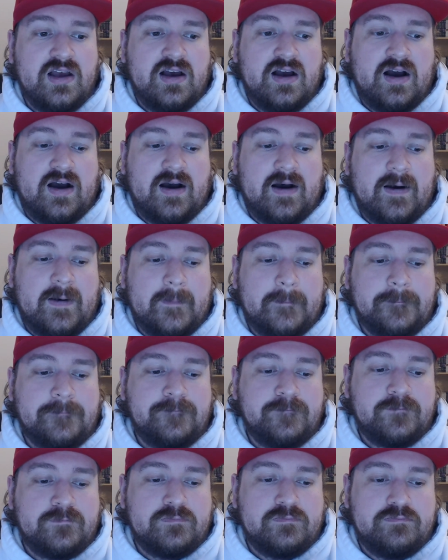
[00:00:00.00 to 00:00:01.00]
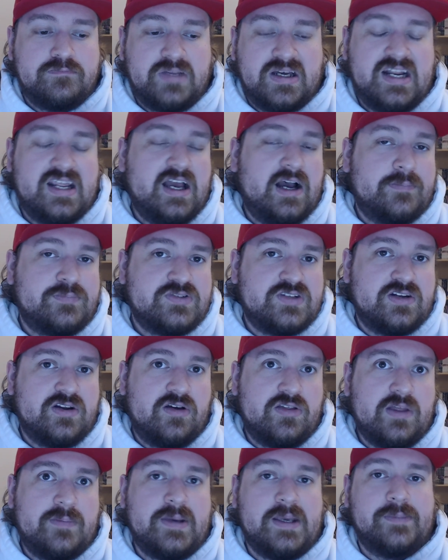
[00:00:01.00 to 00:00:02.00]
But it helps to
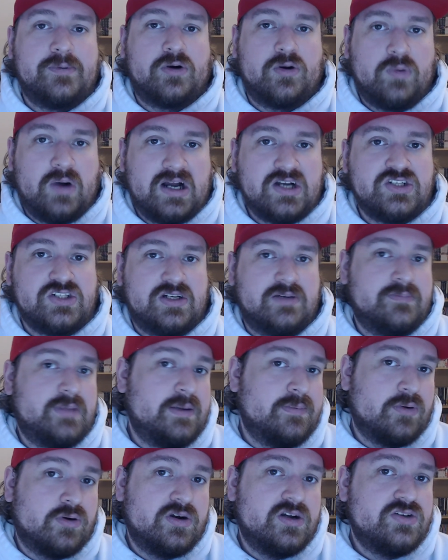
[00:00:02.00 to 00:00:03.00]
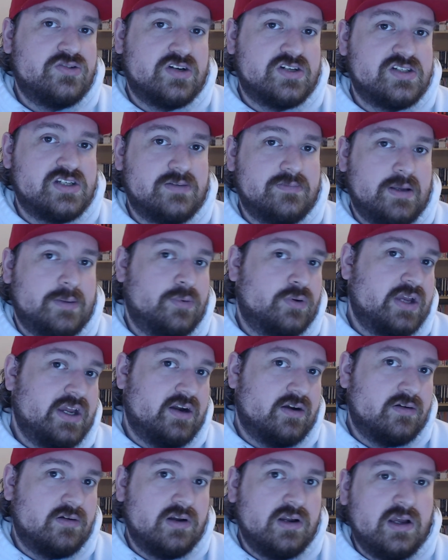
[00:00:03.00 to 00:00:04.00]
know that people are watching and people are interested and people
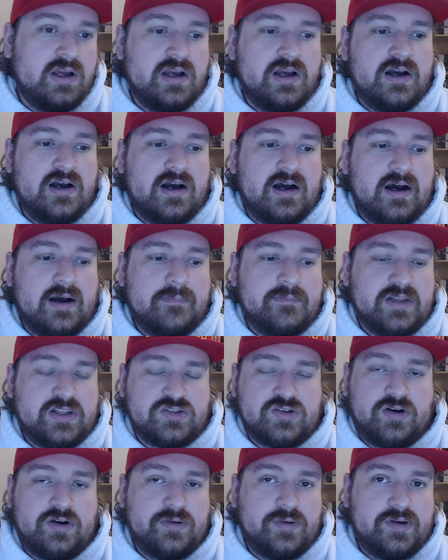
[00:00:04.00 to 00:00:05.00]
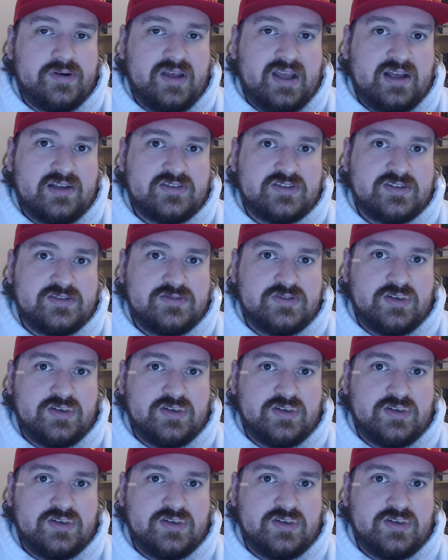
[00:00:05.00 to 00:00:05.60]
care. That's all I really ask.